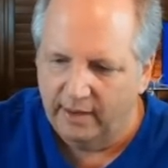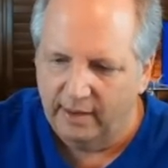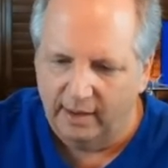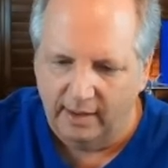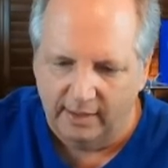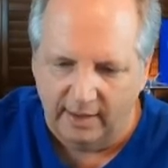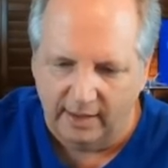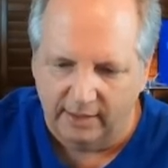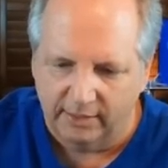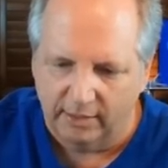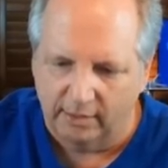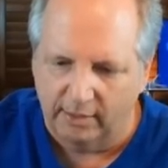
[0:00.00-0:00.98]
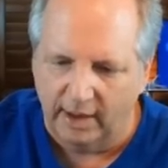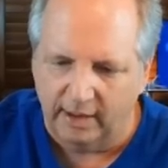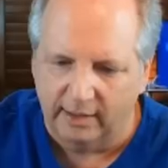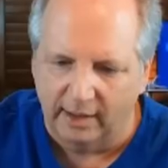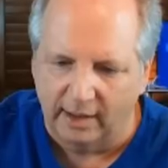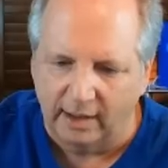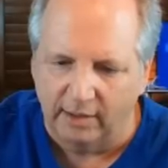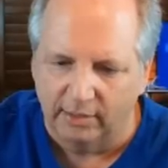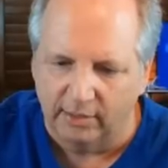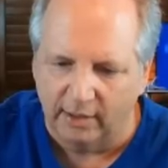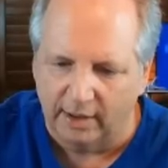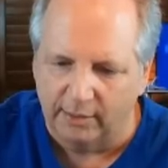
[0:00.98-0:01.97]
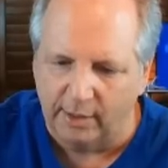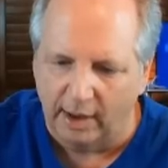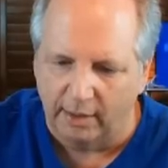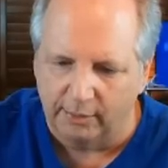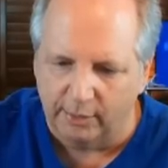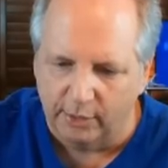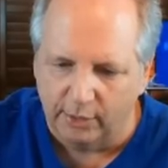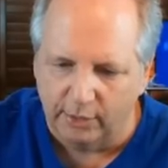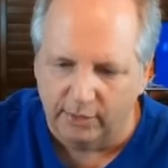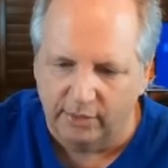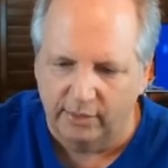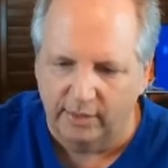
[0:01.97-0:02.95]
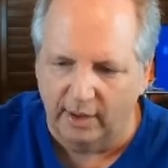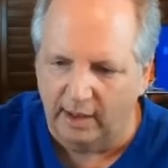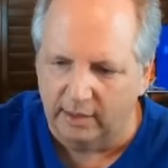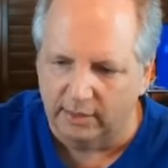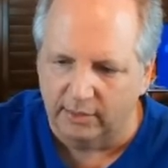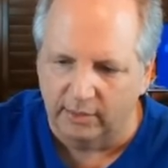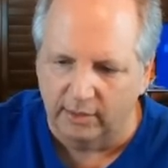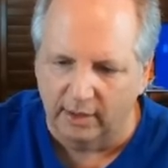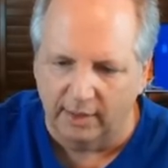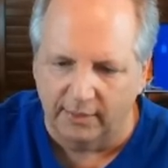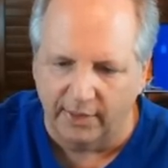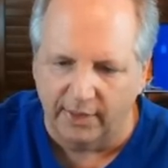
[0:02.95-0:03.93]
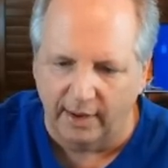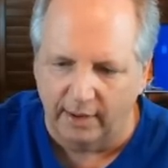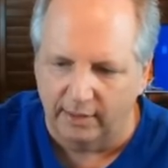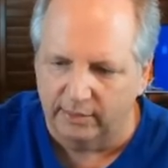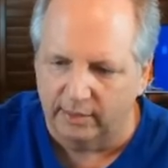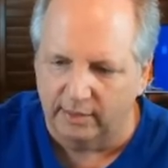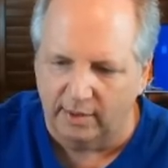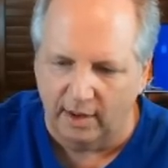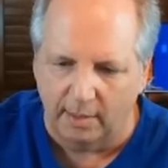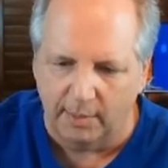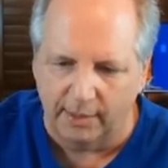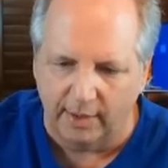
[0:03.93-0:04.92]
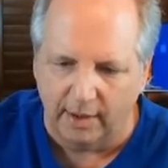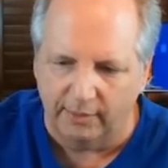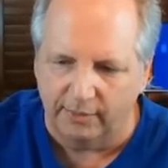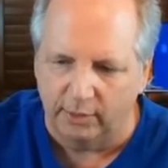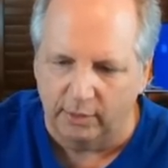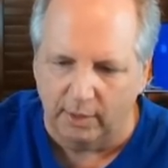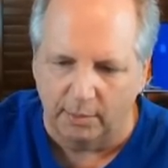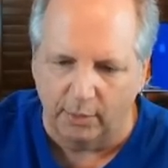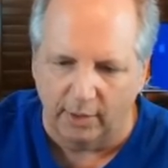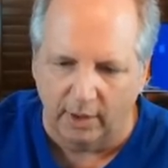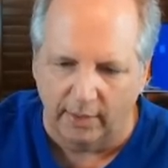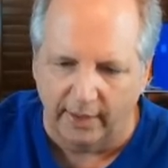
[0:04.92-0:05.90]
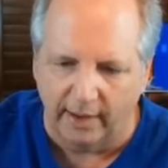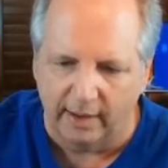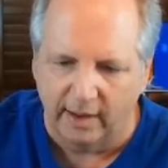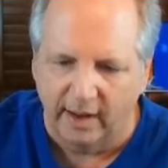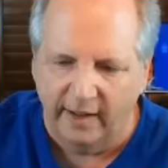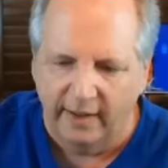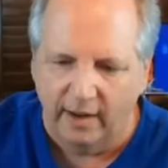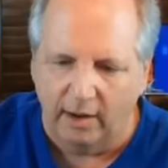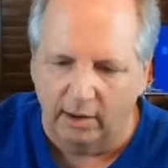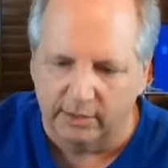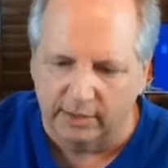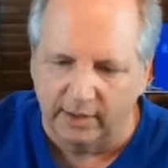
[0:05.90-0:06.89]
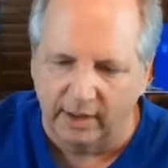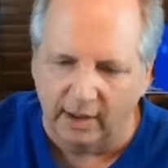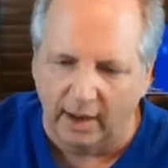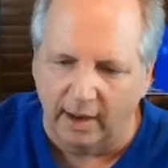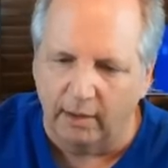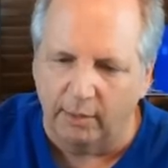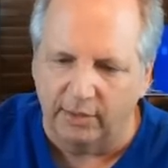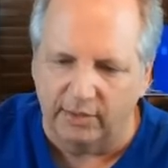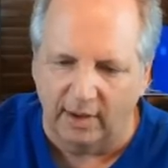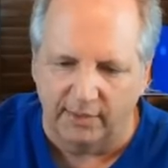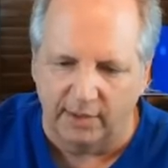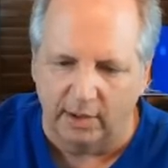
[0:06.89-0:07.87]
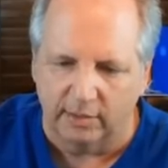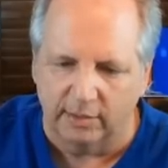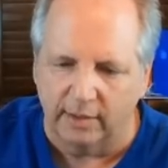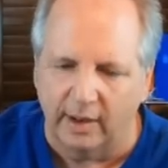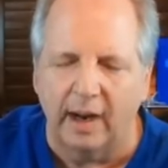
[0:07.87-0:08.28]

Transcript: And that is correct. And here's the en route route, altitude 11,000, time en route, fuel on board, all that. Alternate, I always have an alternate.